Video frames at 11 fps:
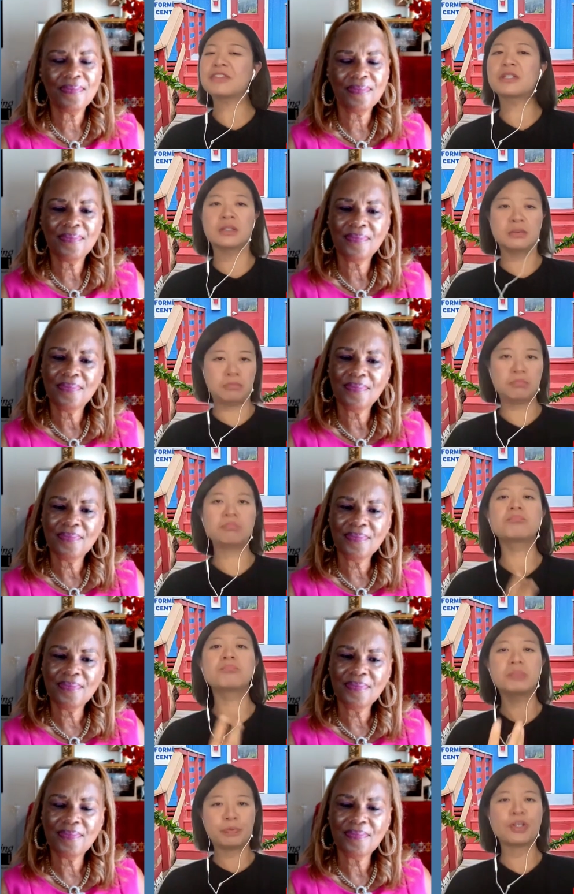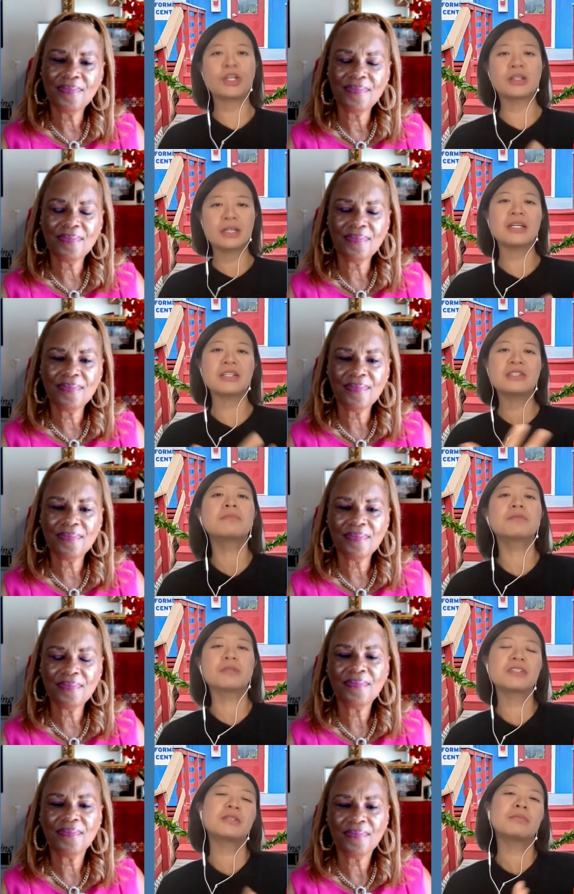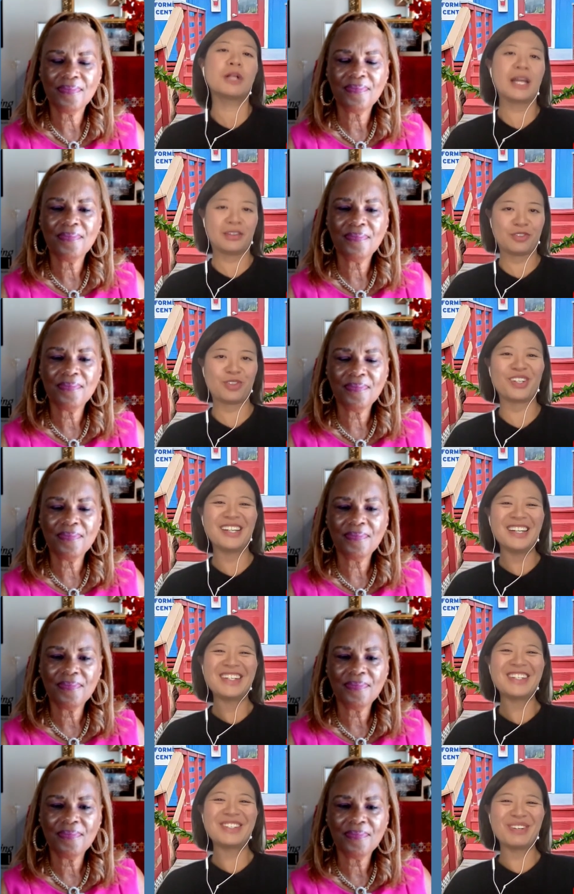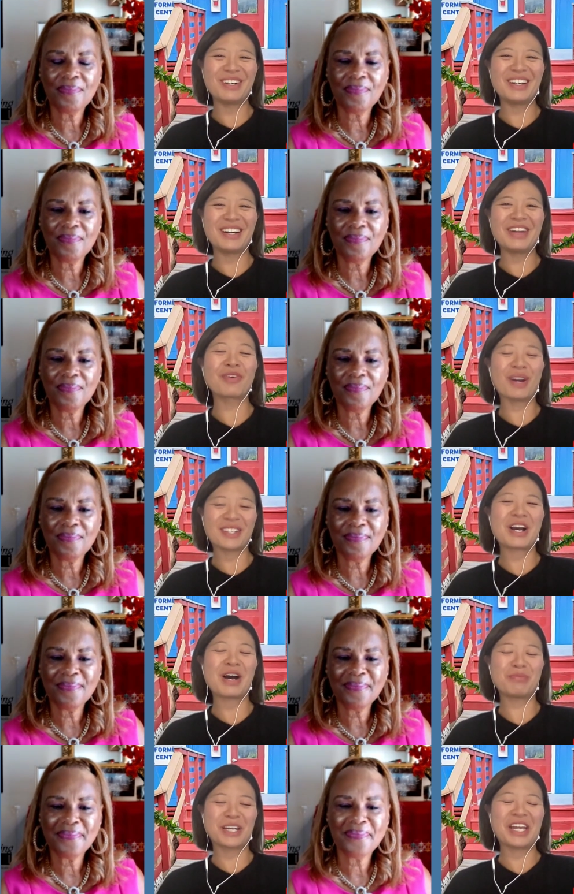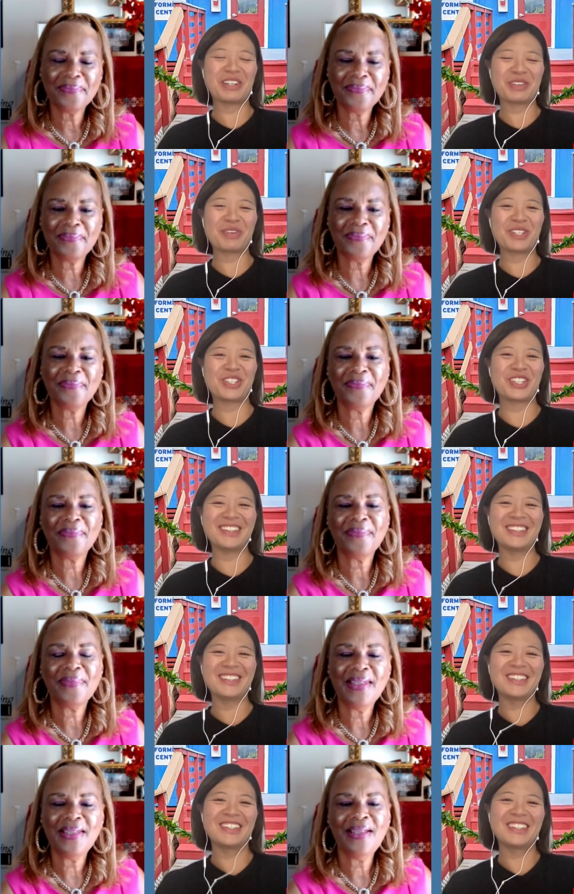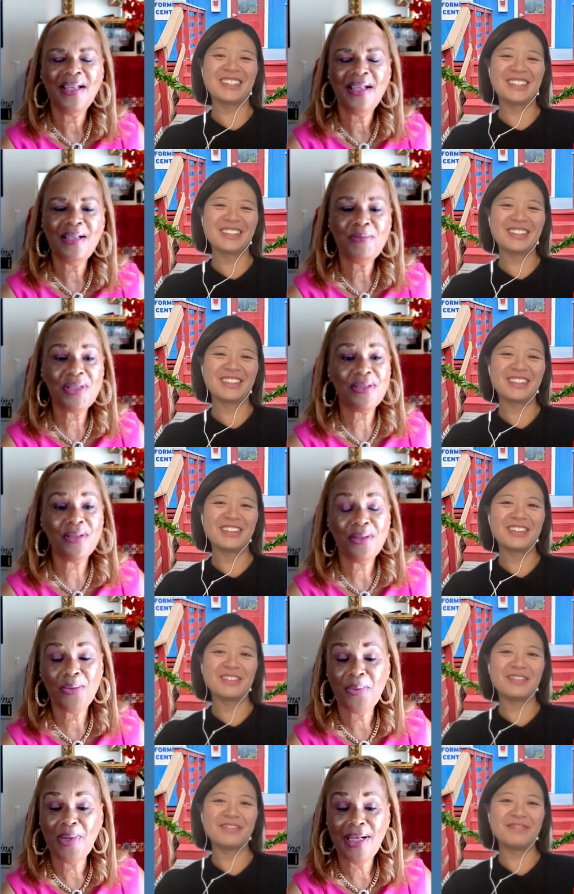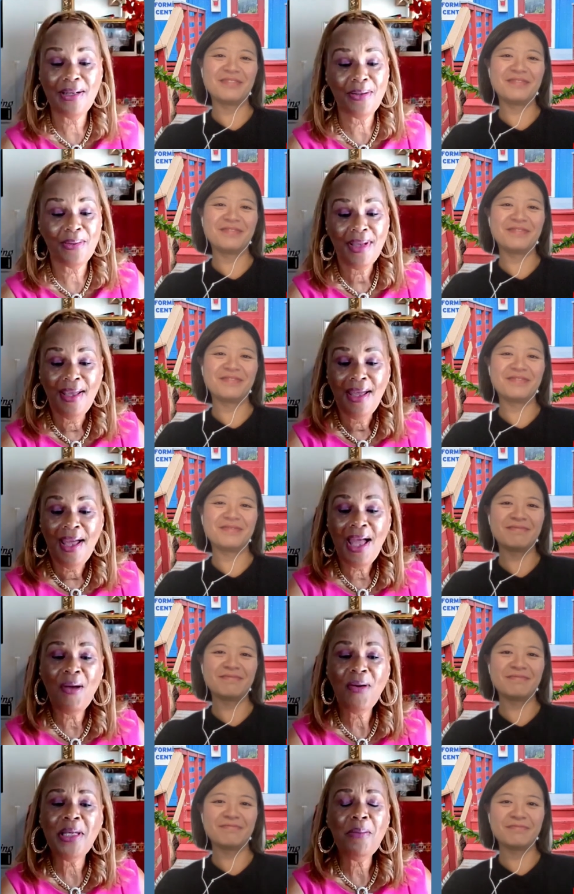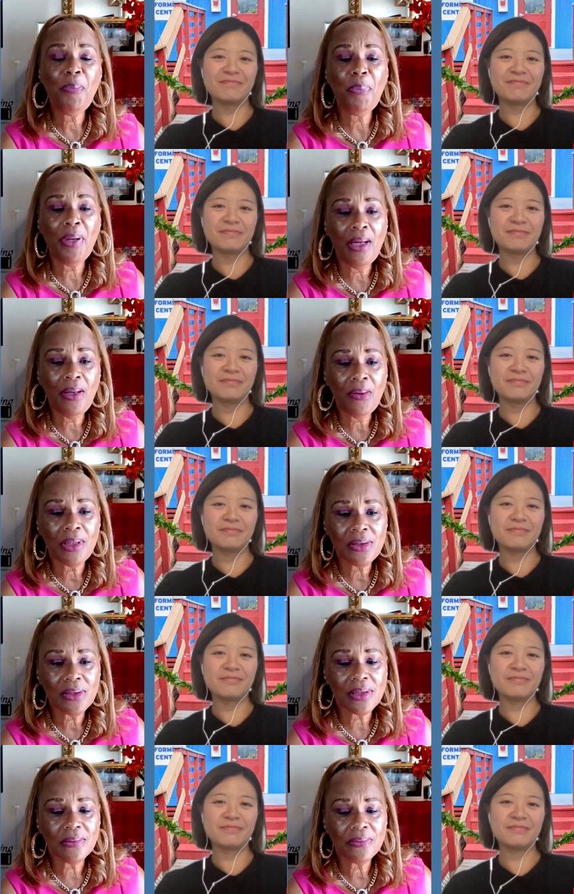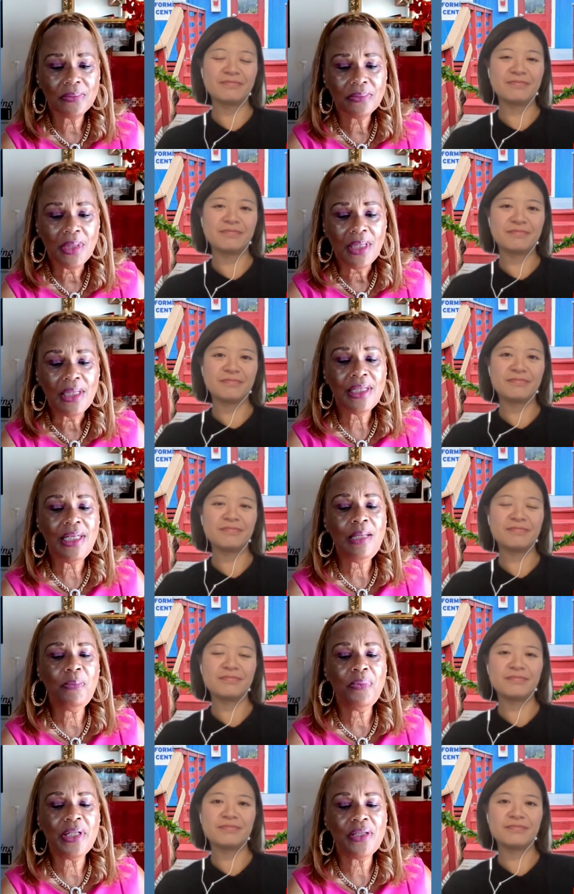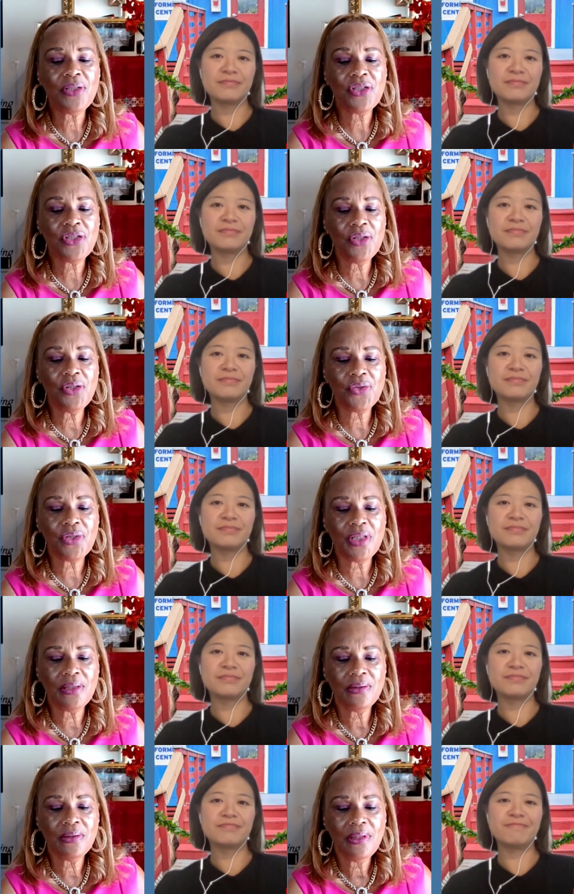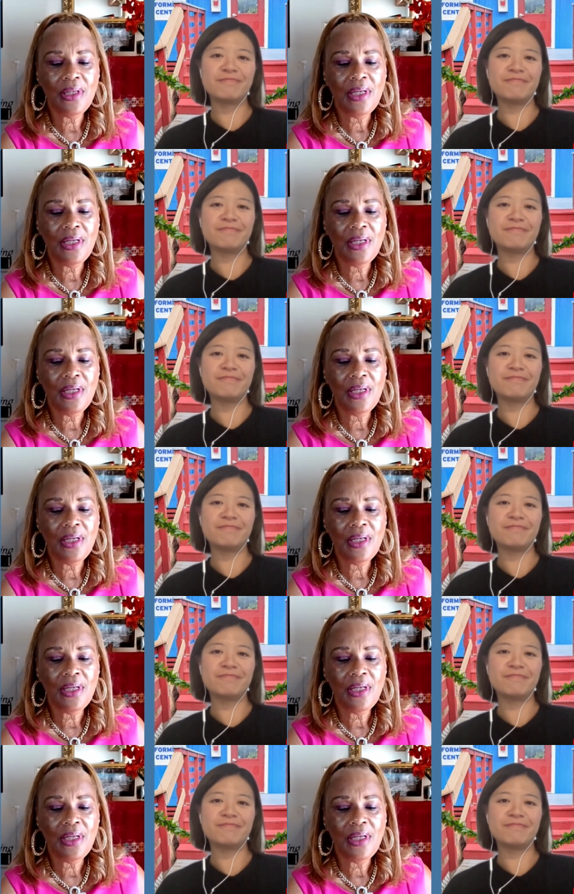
Speaker 1: that's a pretty a, a simple, a simple answer to an otherwise complicated question.
Speaker 2: I'm sure. Wow. How can parents keep their children?